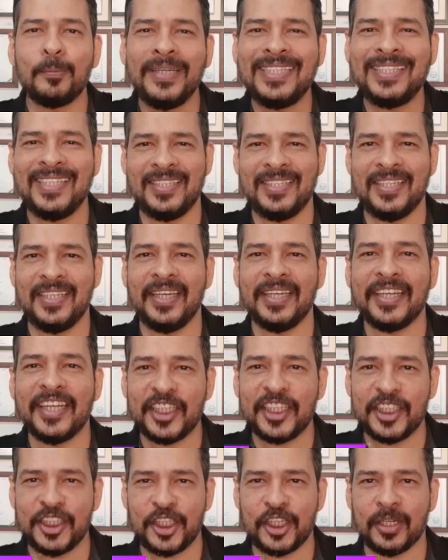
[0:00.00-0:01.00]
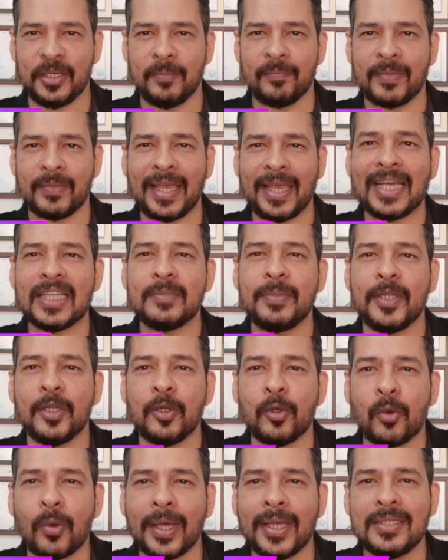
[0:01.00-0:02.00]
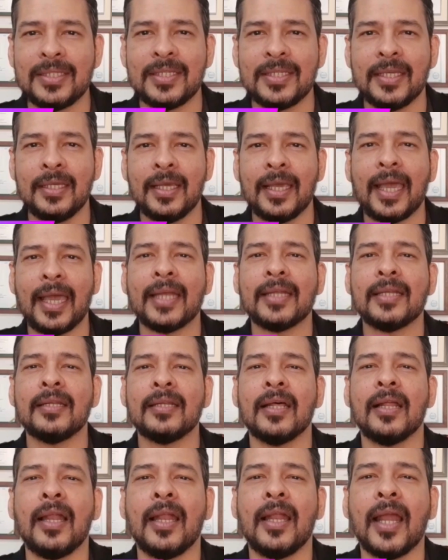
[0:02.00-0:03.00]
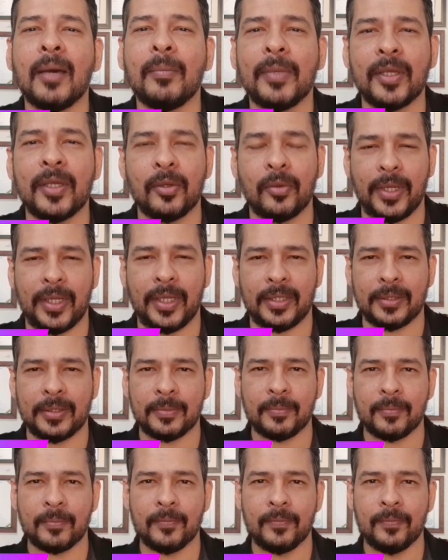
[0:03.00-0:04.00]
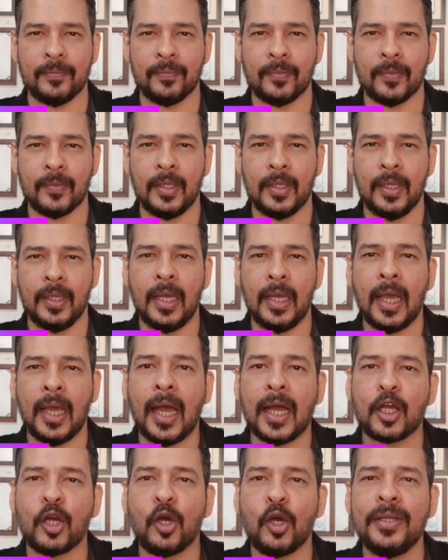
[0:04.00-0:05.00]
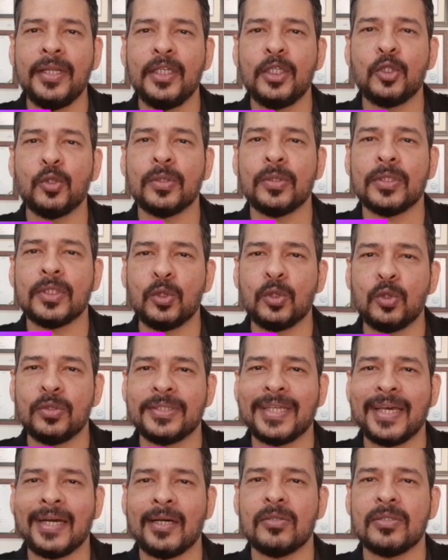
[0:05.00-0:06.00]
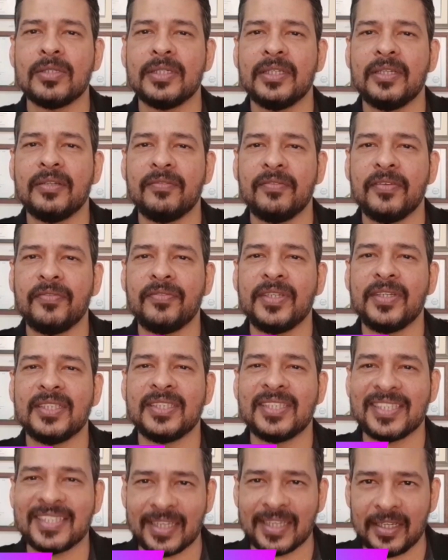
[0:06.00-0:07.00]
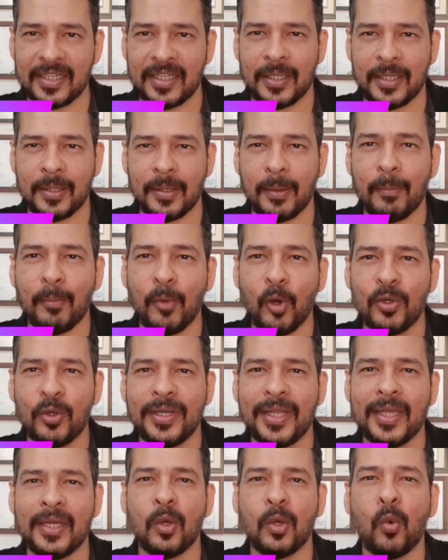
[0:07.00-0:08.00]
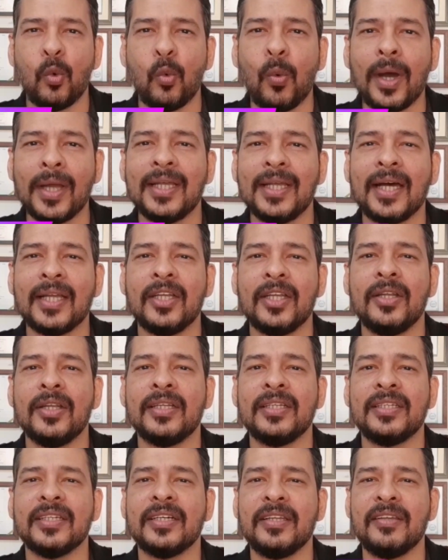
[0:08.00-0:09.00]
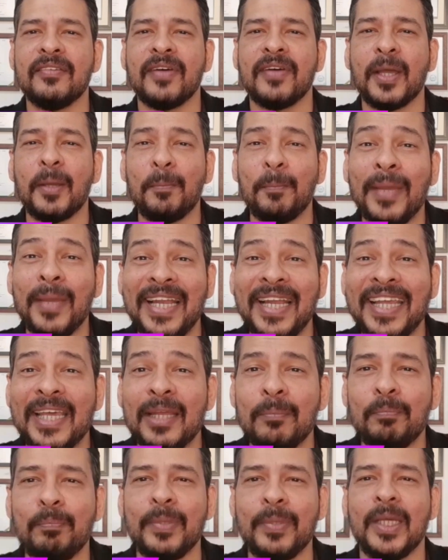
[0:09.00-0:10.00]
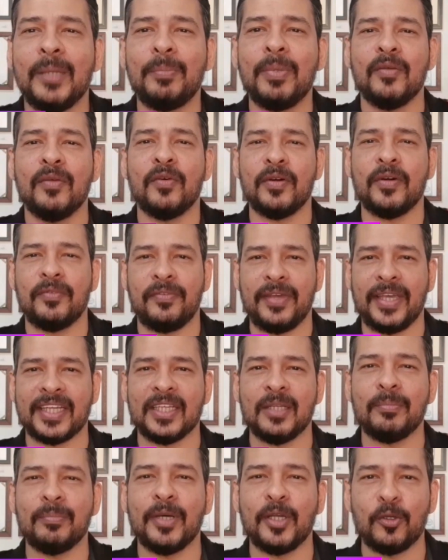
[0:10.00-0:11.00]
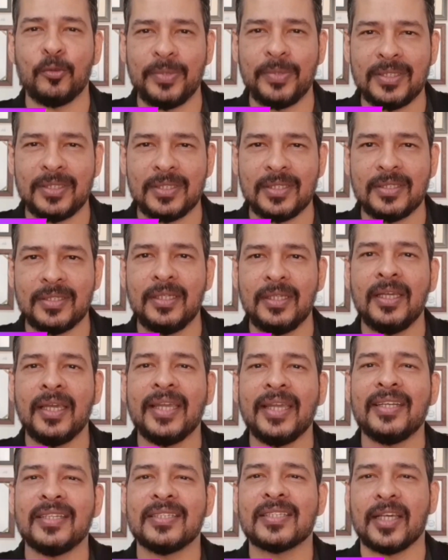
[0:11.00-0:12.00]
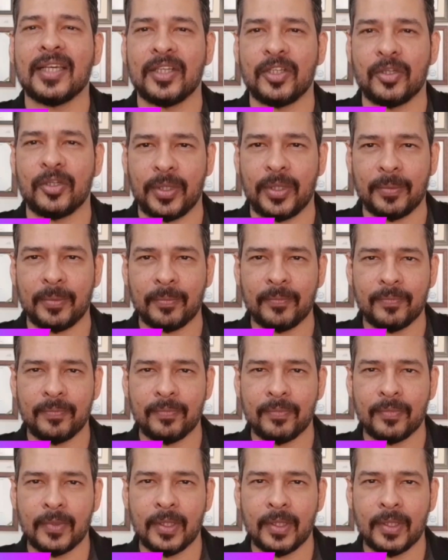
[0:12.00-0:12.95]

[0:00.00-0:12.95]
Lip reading: Obesity in India has been rising at an alarming rate. According to a 2015 study, more than 135 million people were affected by obesity in this country.